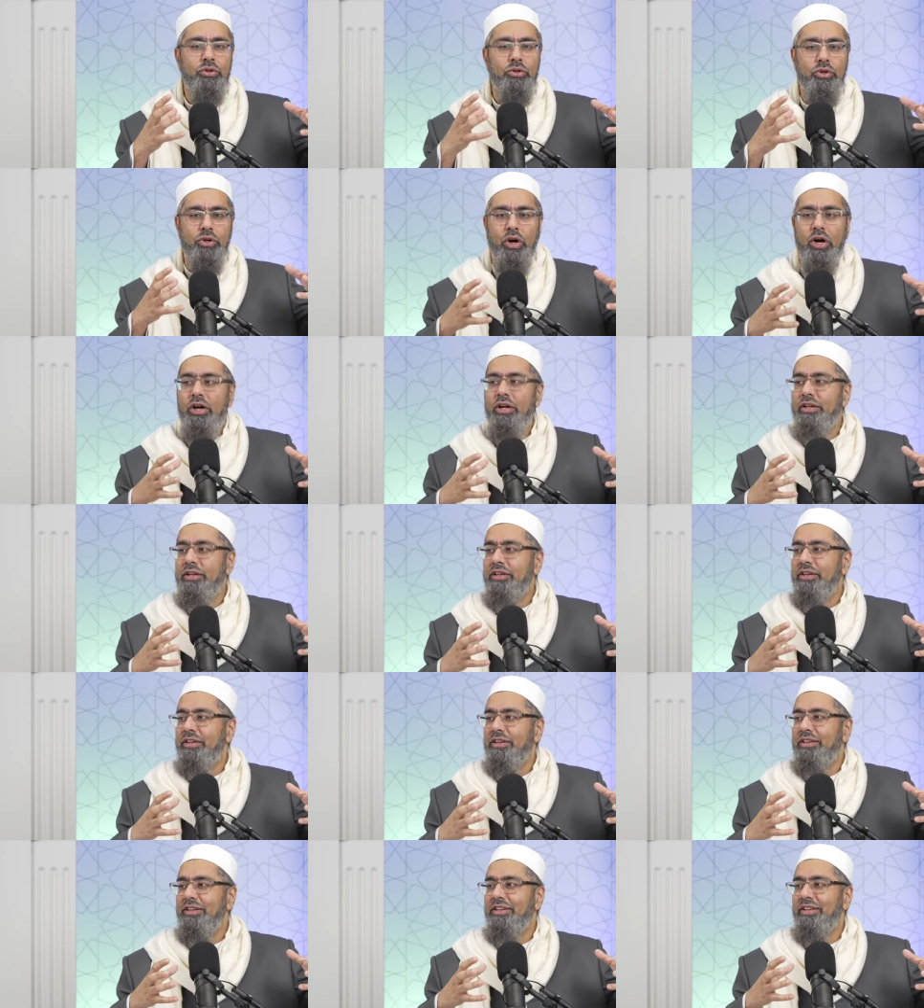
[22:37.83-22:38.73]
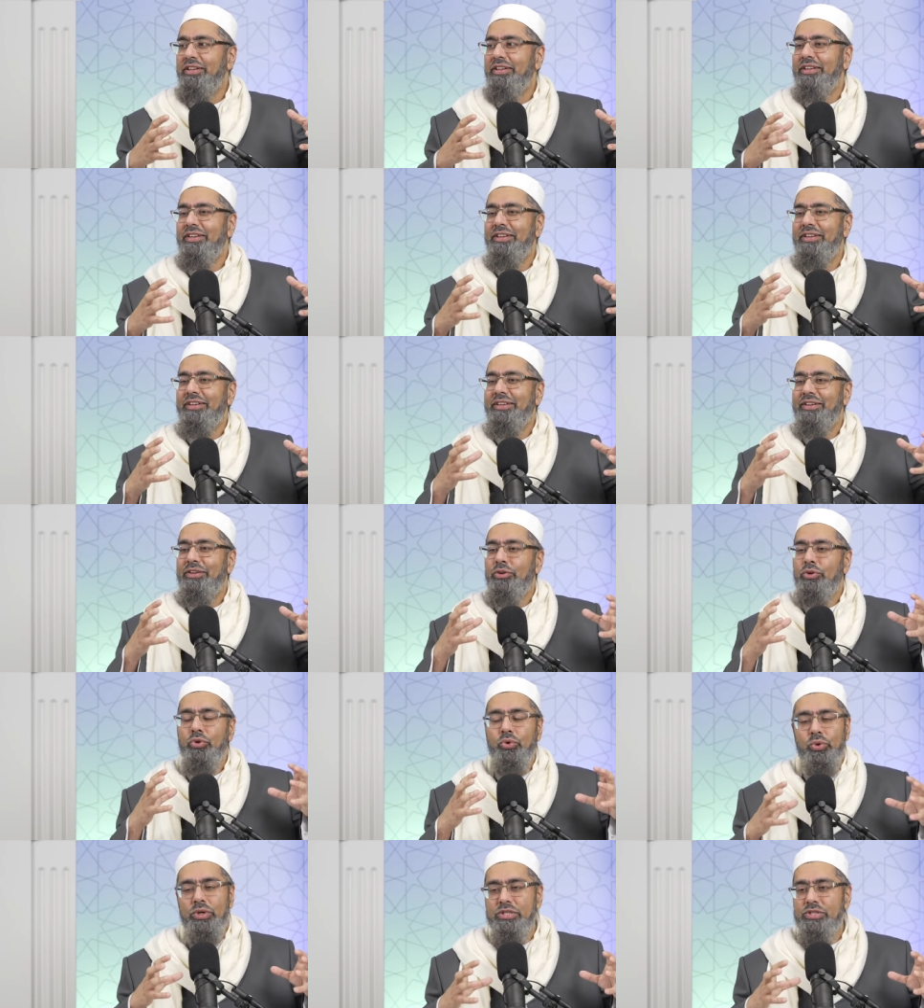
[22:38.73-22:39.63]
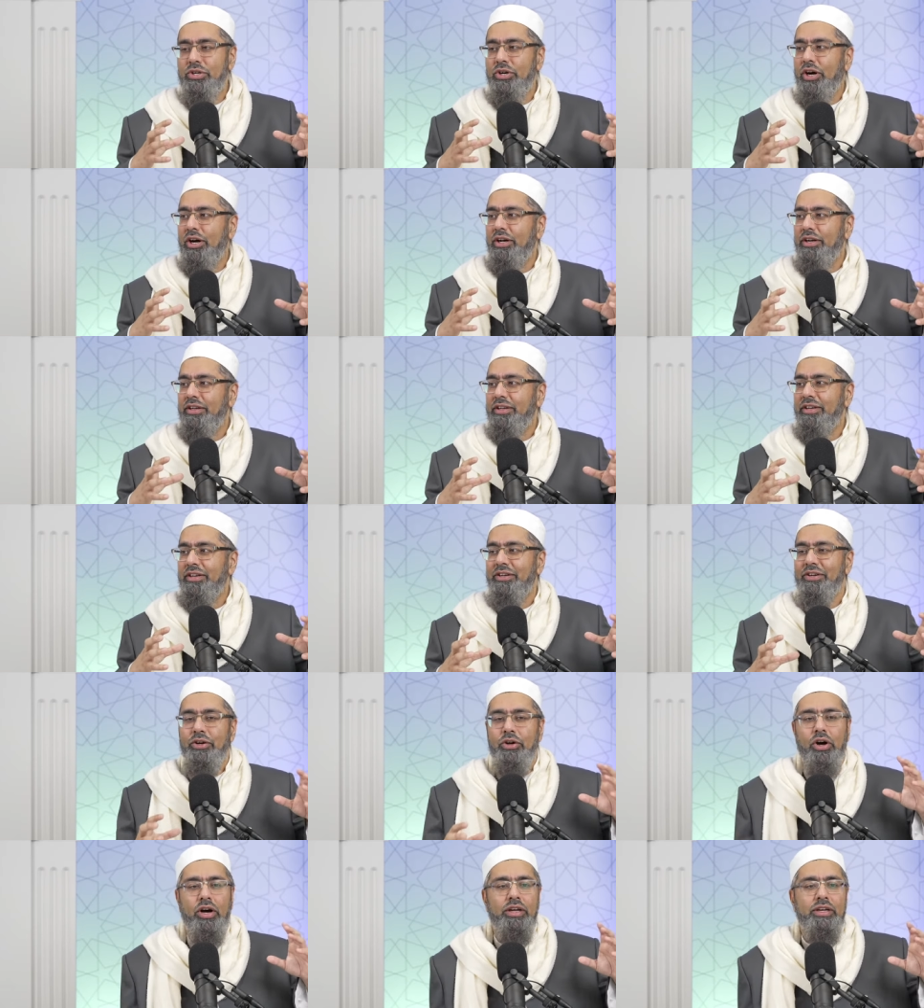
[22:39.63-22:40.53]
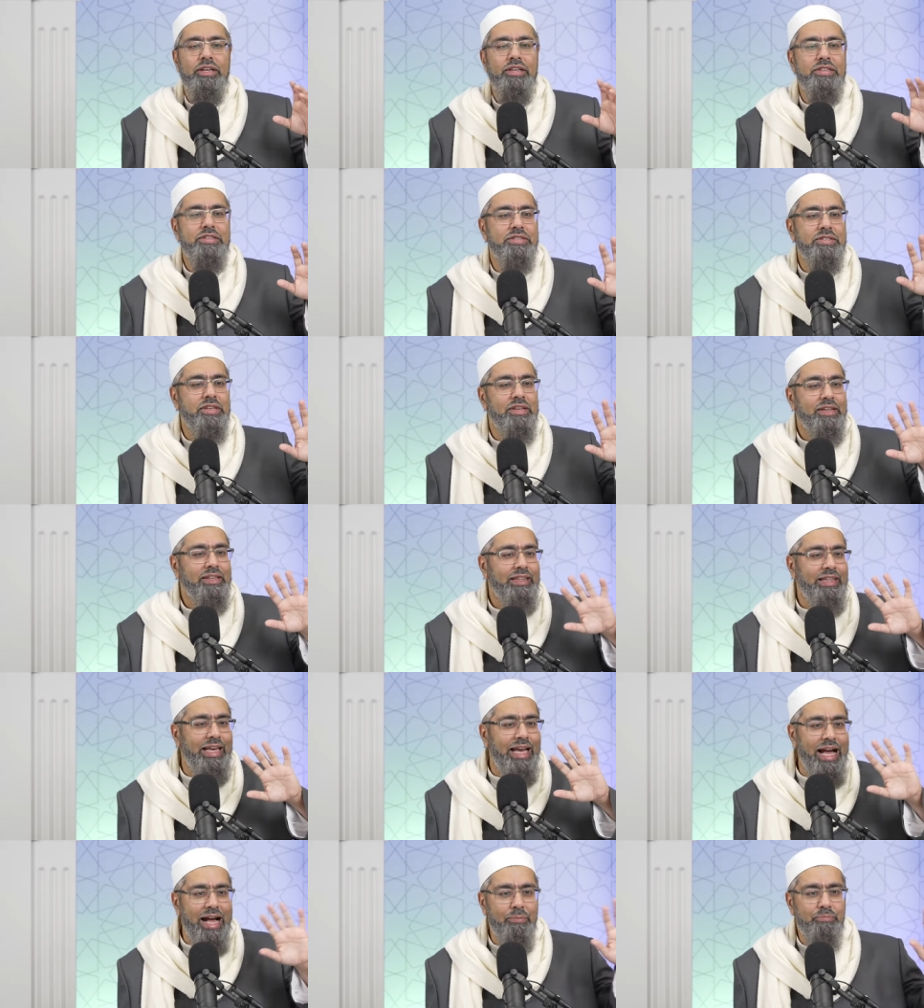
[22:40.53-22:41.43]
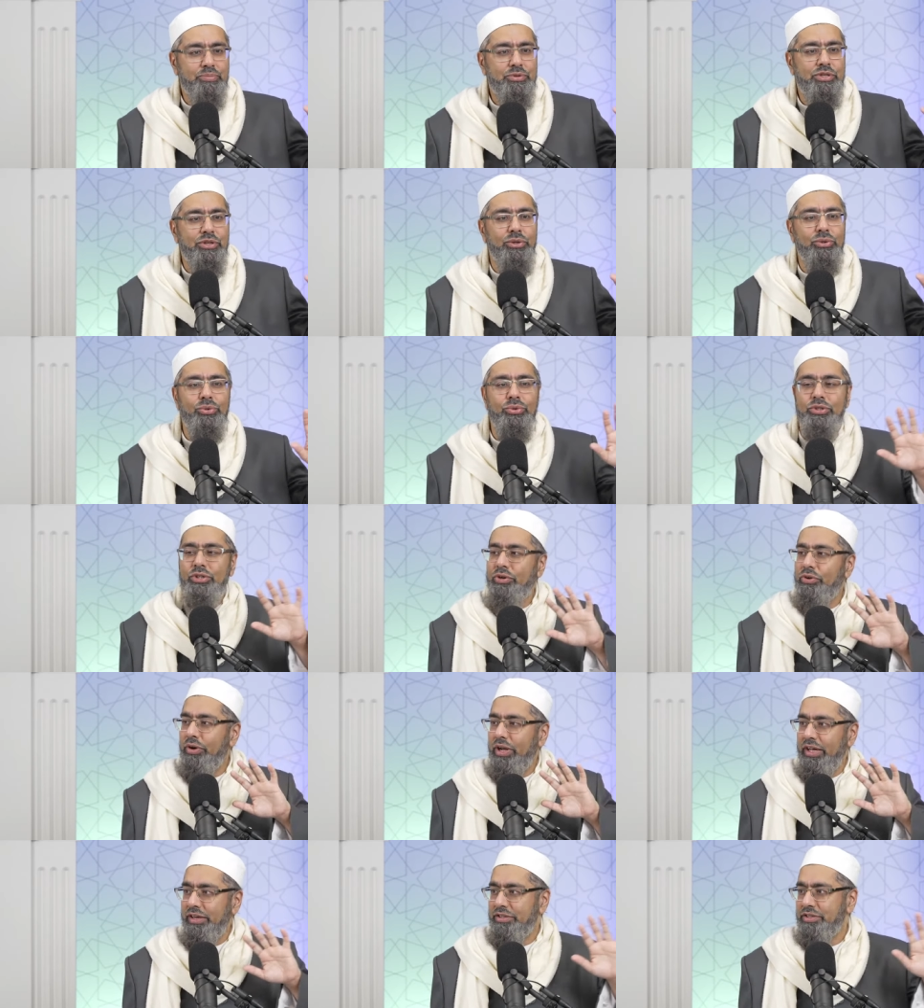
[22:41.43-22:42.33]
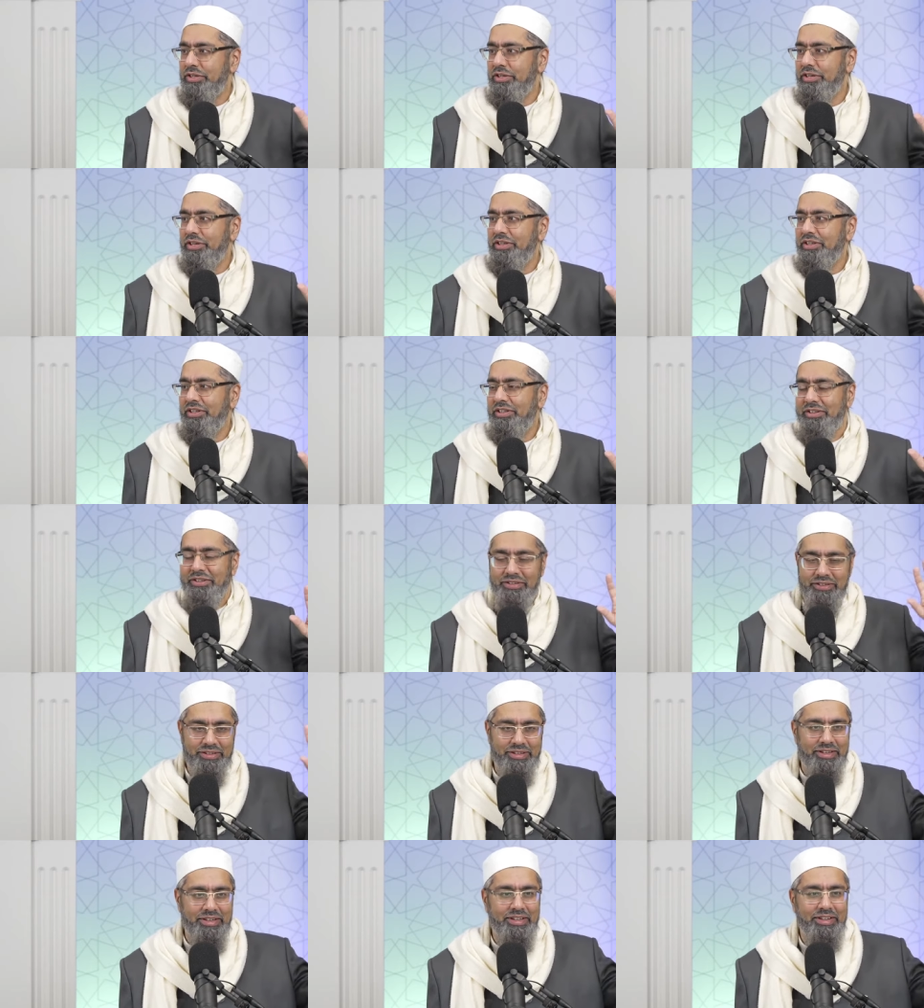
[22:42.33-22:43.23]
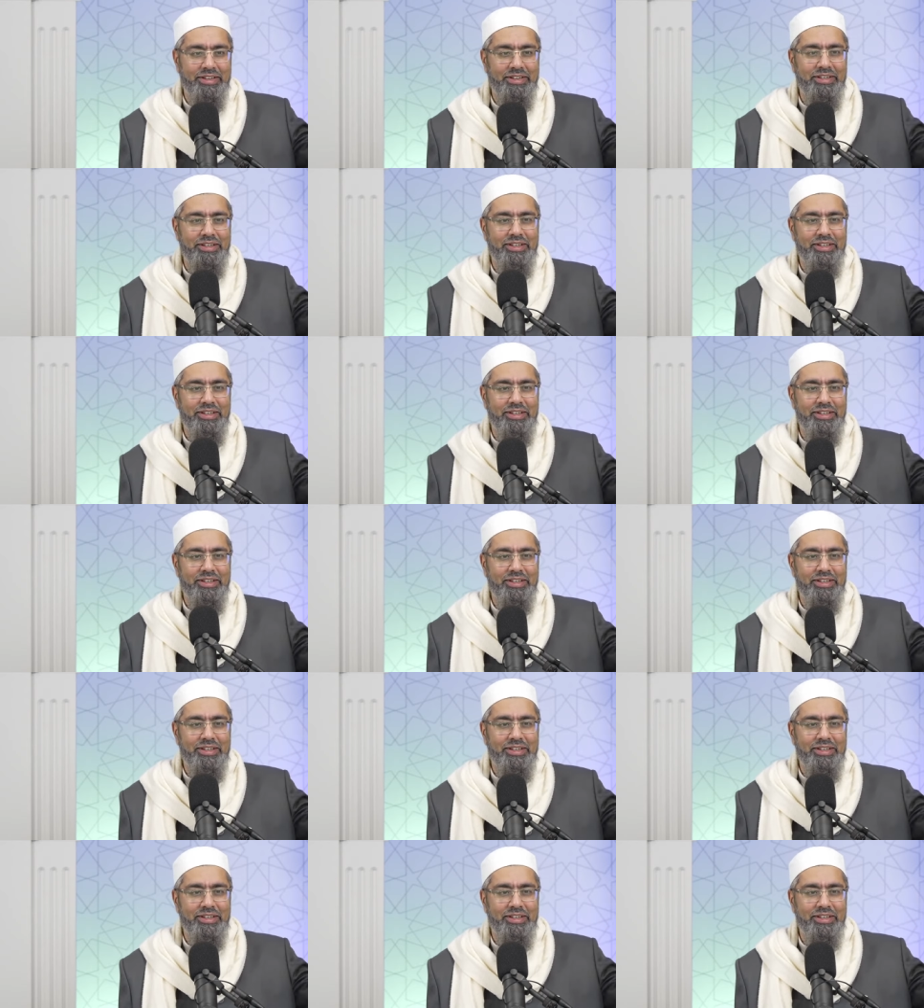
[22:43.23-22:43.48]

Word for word: God, who is God? God is the absolute creator. Right?